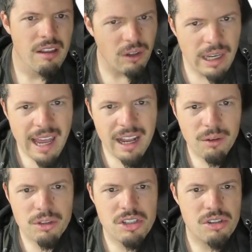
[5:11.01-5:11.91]
Your
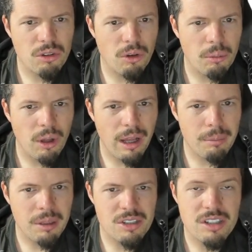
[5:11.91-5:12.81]
LAN, which is a normal
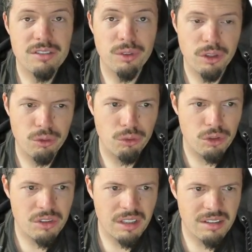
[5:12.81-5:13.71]
IP address for the
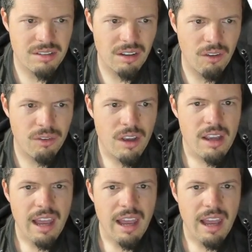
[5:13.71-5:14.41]
router itself,